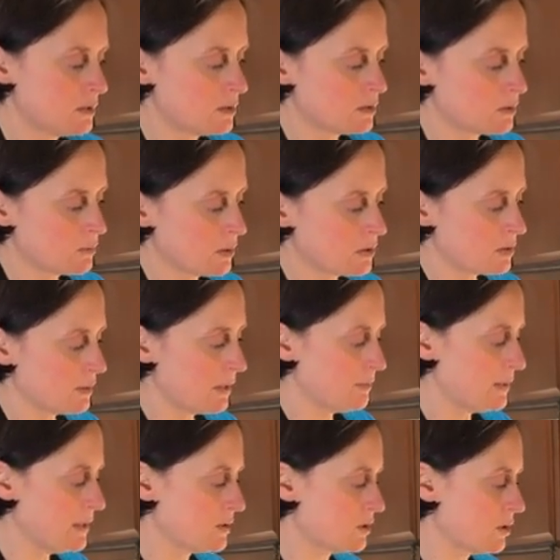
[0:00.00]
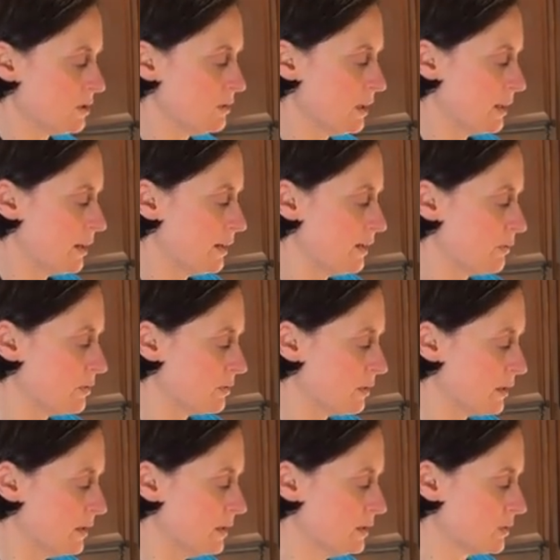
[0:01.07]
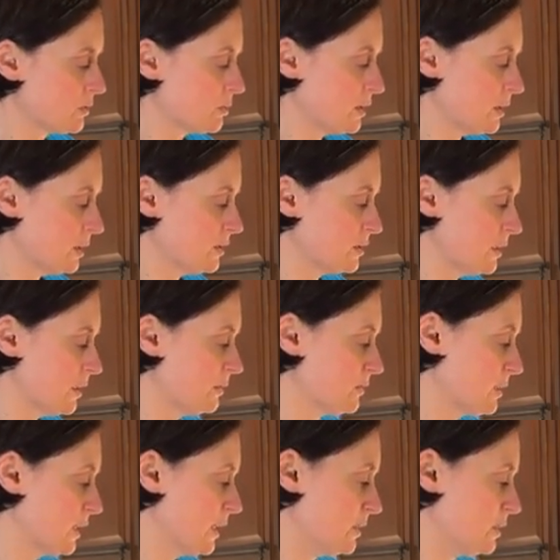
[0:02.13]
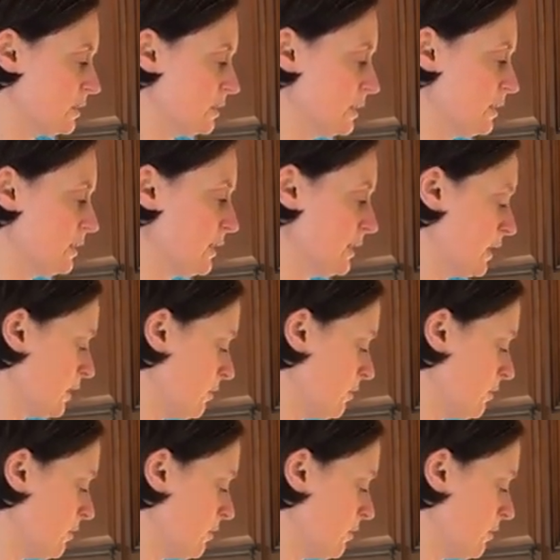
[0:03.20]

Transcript: It's possibly a bit too high if we're honest with ourselves there, do you?